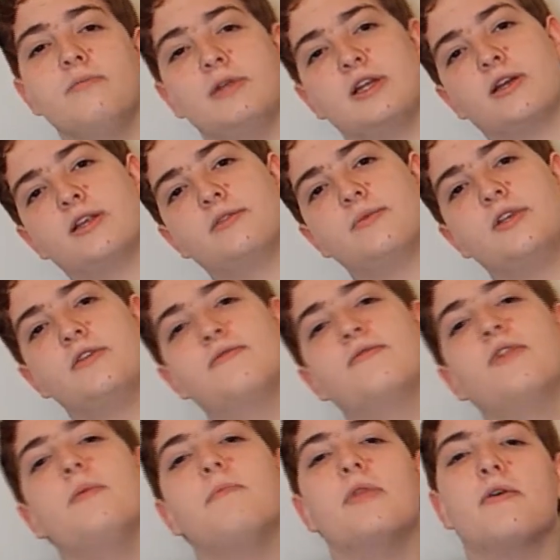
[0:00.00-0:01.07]
because when you
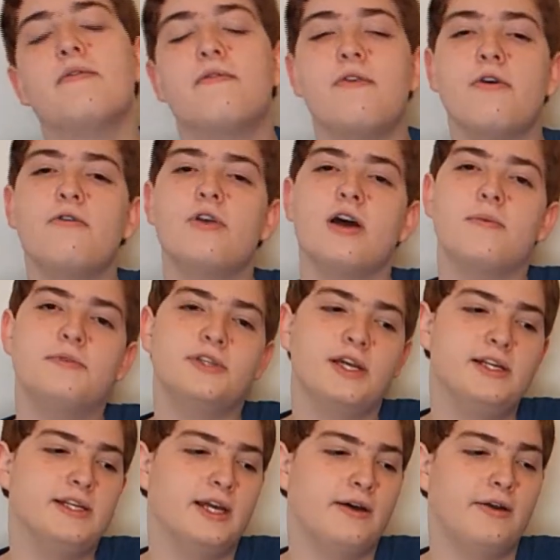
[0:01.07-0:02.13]
flip the phone
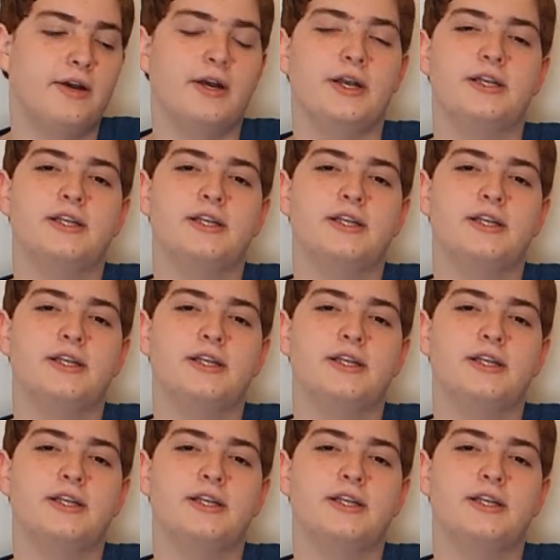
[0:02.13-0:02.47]
upside down on a